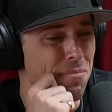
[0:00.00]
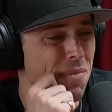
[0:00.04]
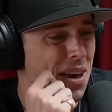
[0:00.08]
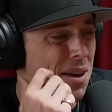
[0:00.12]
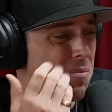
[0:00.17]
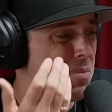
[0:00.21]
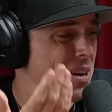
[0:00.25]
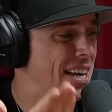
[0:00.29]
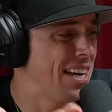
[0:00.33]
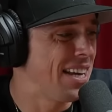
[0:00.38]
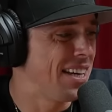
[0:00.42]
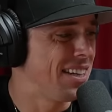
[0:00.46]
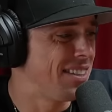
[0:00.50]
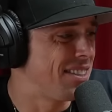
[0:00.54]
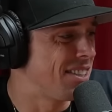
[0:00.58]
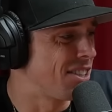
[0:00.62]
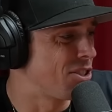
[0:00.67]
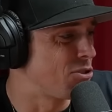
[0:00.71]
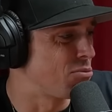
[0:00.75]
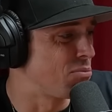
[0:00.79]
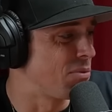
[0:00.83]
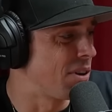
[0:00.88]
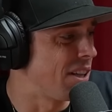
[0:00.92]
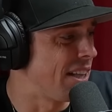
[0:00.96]
maybe he
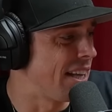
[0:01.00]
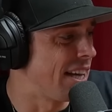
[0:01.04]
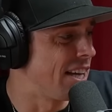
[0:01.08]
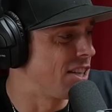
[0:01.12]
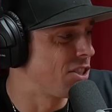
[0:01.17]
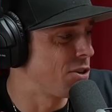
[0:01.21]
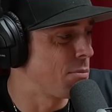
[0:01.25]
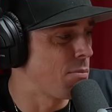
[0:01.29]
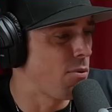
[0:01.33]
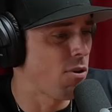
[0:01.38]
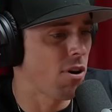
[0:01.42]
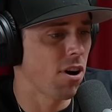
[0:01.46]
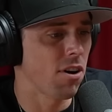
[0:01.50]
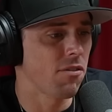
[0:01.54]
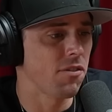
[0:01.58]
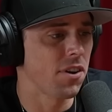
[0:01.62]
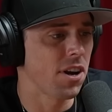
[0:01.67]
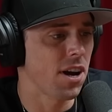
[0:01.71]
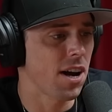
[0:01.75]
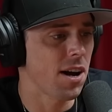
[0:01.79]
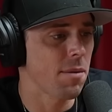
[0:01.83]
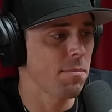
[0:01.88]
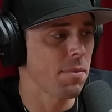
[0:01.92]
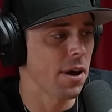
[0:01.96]
just really is a part of
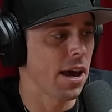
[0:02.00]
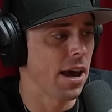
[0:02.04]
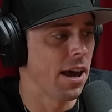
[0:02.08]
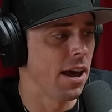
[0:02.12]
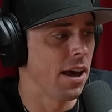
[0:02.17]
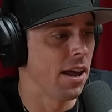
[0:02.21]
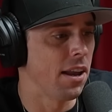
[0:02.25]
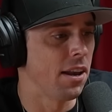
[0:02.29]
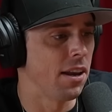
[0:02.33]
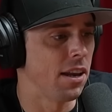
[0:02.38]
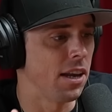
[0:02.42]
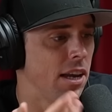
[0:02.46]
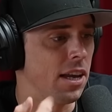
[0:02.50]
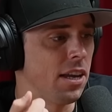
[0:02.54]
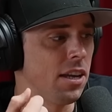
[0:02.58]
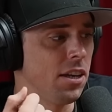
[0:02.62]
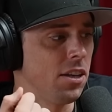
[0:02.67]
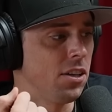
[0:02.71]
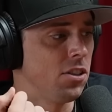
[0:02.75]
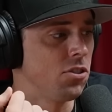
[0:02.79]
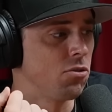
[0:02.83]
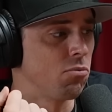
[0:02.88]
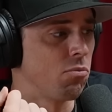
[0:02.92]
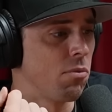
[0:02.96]
an op and
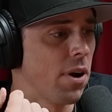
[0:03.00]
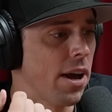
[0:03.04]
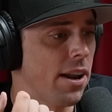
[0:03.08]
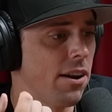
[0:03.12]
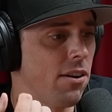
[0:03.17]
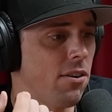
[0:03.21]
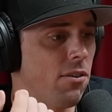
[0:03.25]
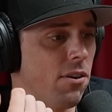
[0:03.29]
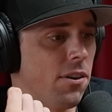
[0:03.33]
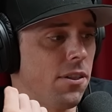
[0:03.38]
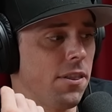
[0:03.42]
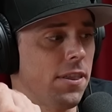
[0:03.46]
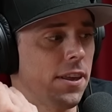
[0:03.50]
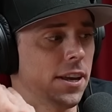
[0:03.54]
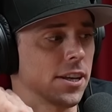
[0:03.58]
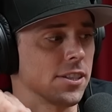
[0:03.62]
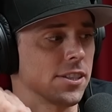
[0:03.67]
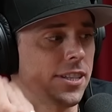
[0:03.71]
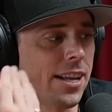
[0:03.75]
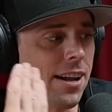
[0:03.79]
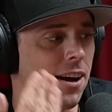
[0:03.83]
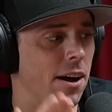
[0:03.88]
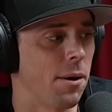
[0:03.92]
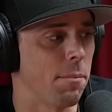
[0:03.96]
he's read in on
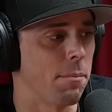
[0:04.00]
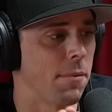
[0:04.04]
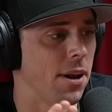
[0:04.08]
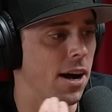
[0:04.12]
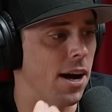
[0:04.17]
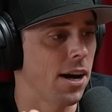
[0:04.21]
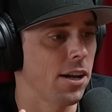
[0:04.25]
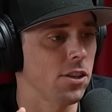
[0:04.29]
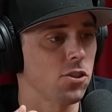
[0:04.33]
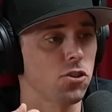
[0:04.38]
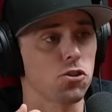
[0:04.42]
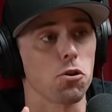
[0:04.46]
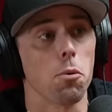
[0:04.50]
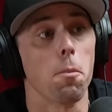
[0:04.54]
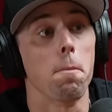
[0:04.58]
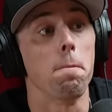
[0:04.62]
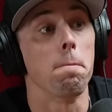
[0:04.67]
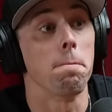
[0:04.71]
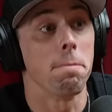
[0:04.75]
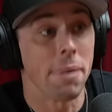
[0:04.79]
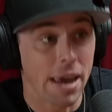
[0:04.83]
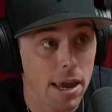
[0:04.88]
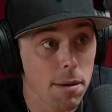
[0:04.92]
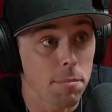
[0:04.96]
things that I'm not. So
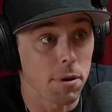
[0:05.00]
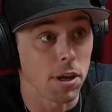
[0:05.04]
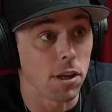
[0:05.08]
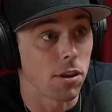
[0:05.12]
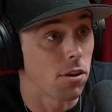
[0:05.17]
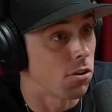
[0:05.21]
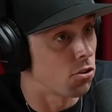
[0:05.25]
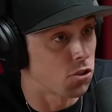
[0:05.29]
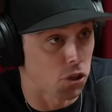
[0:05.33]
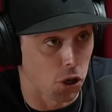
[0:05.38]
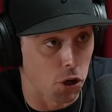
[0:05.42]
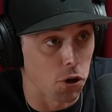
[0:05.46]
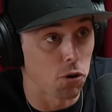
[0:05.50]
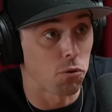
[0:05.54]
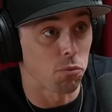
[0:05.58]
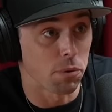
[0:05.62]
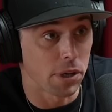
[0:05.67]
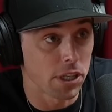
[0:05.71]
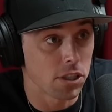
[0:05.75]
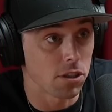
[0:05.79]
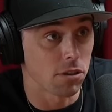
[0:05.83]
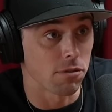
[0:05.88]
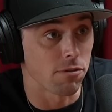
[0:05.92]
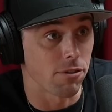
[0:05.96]
maybe there's a good
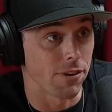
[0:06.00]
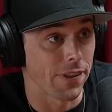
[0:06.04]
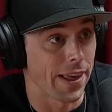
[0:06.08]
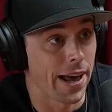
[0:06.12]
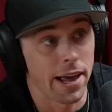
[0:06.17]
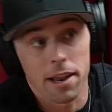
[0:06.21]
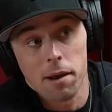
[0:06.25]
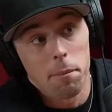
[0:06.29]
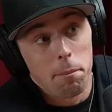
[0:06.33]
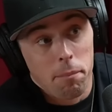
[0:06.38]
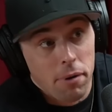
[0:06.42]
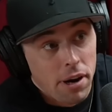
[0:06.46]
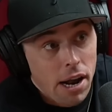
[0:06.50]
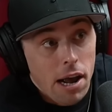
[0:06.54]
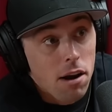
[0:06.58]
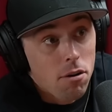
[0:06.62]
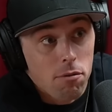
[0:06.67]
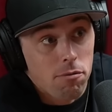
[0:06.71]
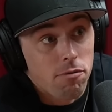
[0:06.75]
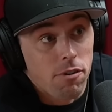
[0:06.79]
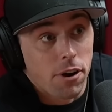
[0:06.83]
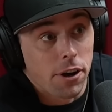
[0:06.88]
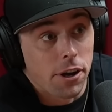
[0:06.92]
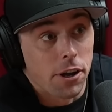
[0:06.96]
reason for that, but I
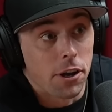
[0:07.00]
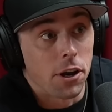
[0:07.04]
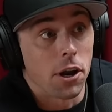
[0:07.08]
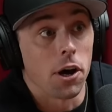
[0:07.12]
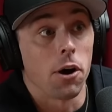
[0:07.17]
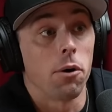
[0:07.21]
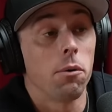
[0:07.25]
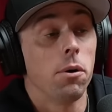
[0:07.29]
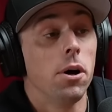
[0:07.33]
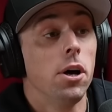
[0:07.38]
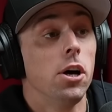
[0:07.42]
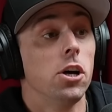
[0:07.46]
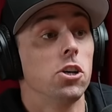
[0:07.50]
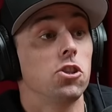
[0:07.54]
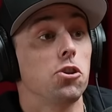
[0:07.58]
don't fucking know.